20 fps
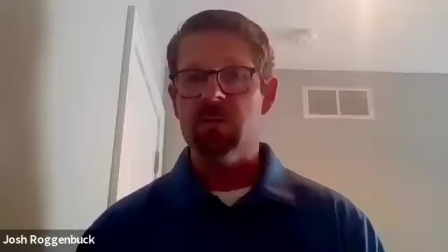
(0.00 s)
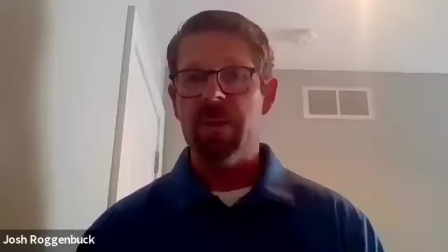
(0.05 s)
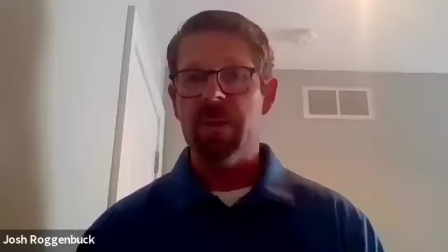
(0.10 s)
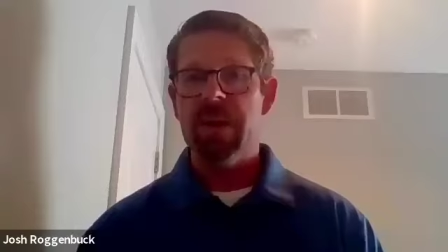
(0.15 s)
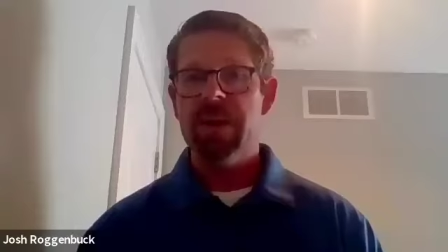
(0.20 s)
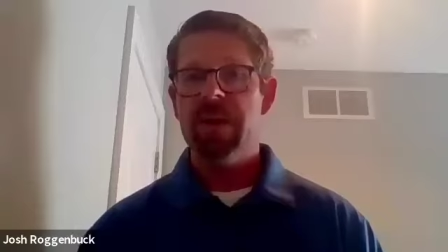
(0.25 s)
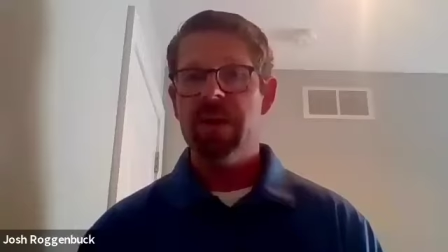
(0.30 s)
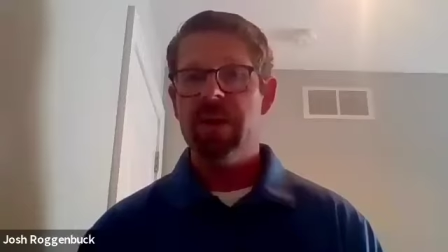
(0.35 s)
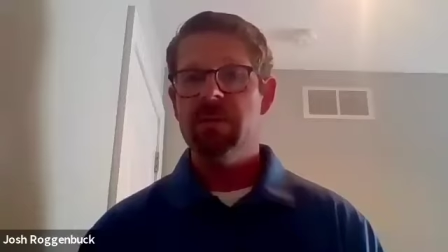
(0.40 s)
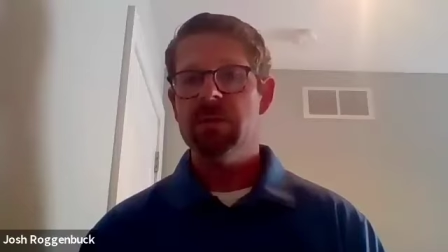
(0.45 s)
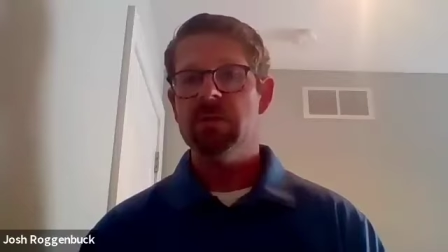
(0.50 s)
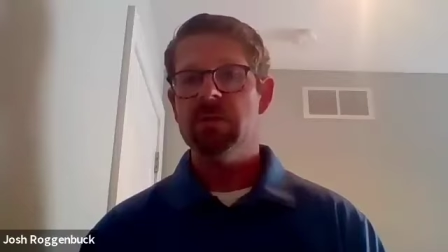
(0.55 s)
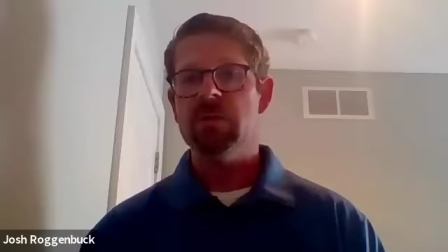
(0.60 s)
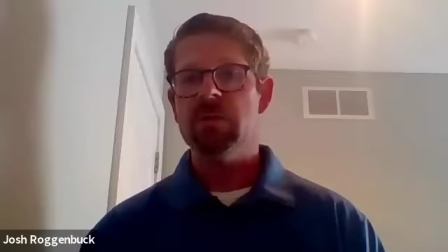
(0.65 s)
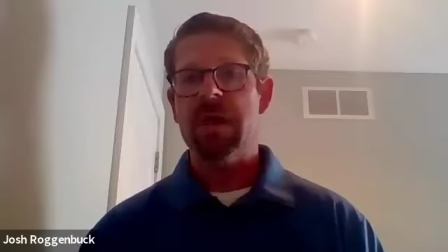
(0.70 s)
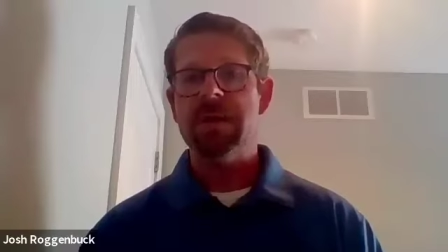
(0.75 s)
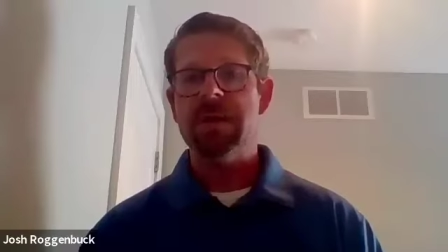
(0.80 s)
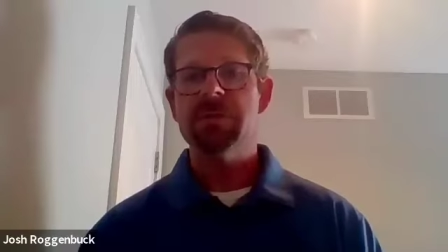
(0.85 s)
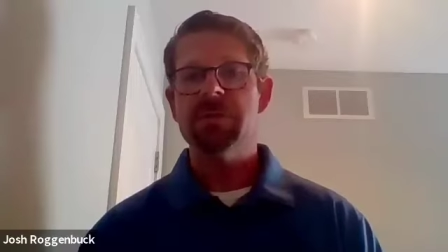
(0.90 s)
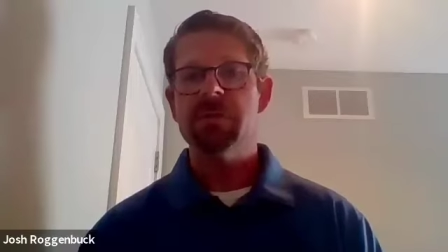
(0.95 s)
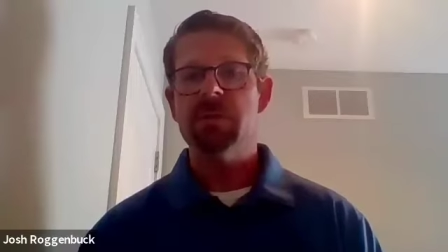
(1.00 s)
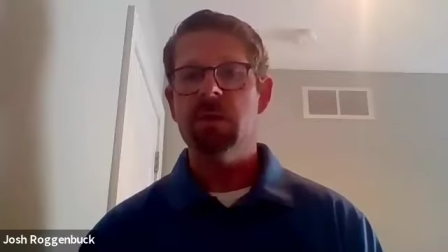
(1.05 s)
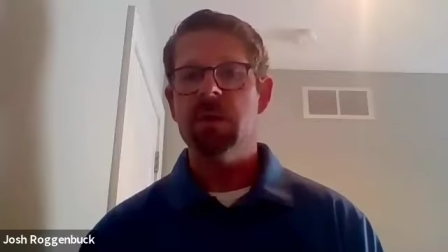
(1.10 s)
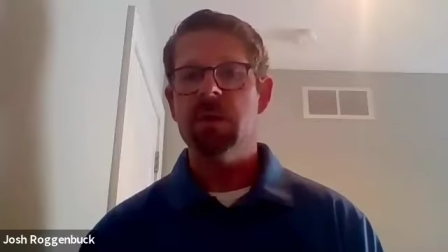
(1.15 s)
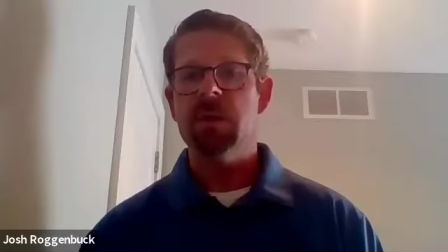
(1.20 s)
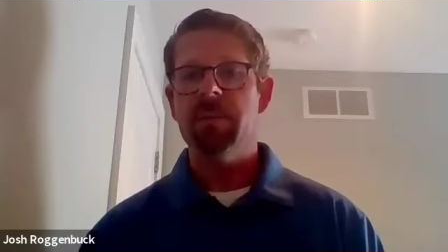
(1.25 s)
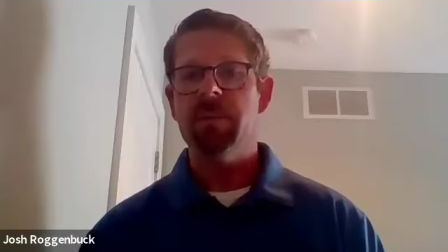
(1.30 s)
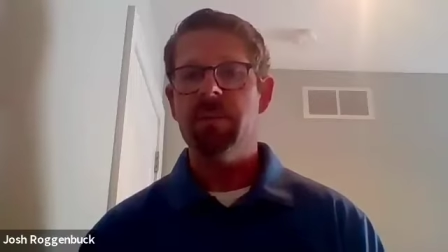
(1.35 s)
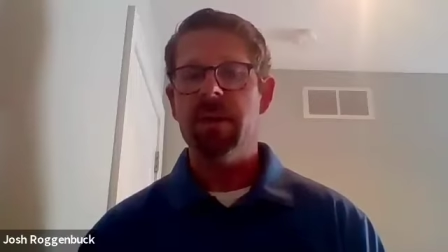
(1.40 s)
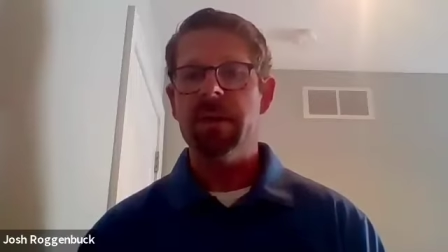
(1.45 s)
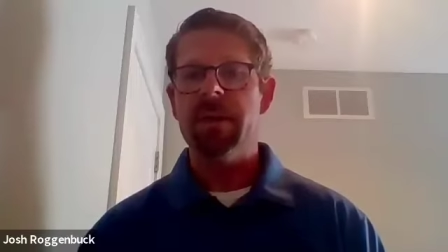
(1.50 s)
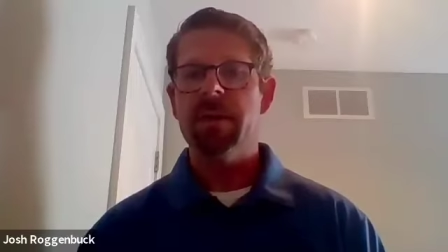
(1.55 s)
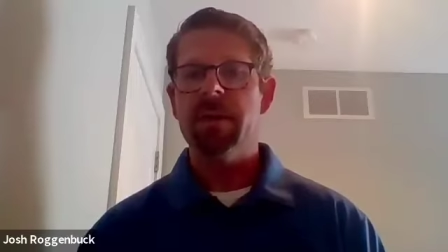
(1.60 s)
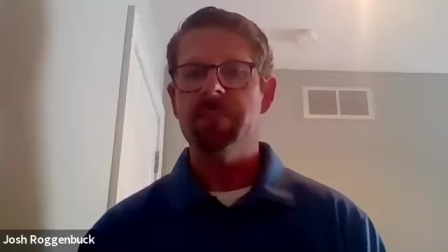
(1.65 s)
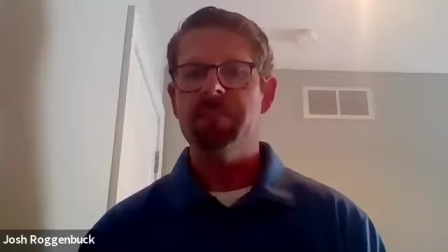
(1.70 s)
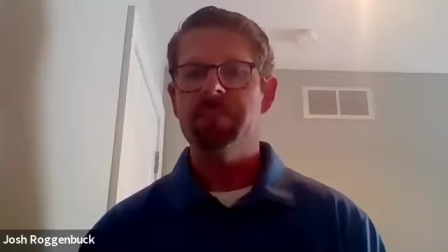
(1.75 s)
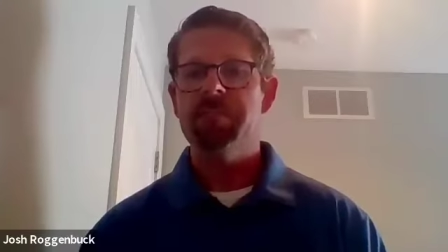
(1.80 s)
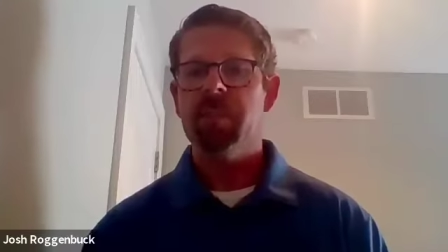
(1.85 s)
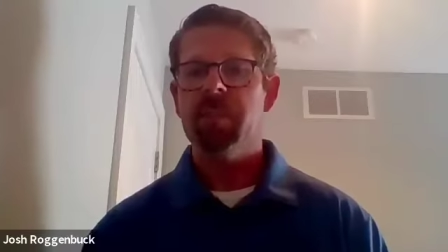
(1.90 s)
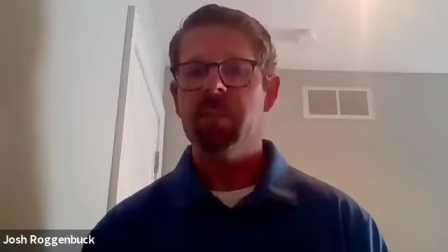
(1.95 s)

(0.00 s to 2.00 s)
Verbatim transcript: so my name is Josh Roggenbuck.